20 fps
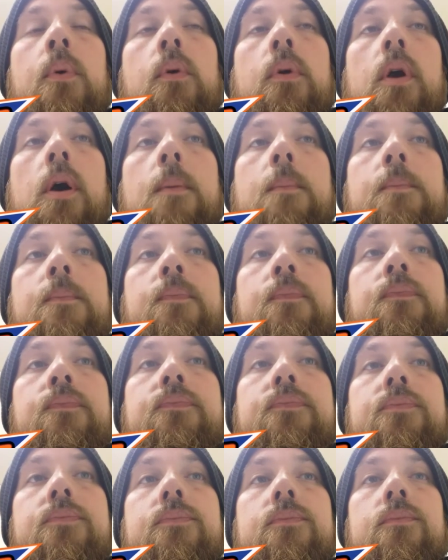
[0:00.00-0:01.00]
but yeah,
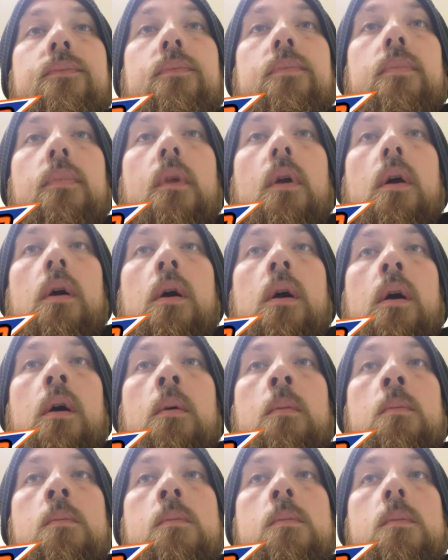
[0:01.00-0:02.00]

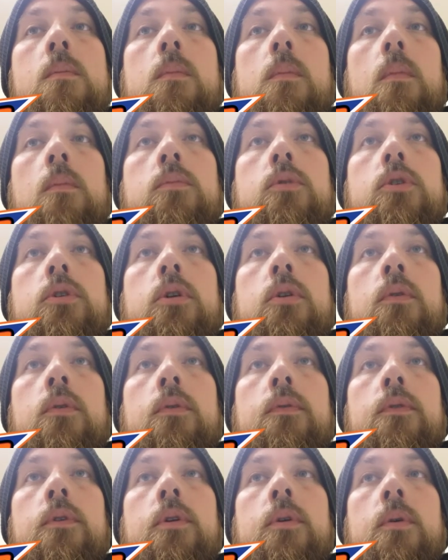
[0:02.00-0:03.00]
um, I'm just going
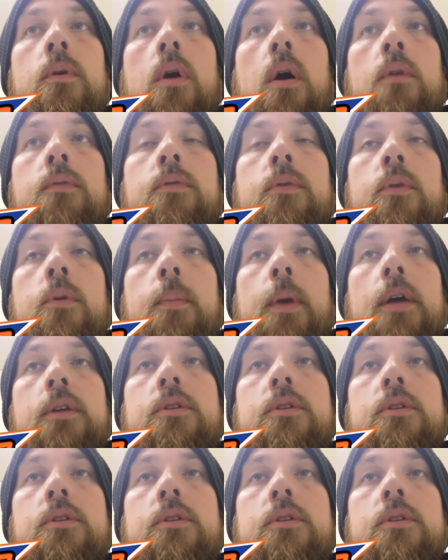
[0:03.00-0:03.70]
to review, go through the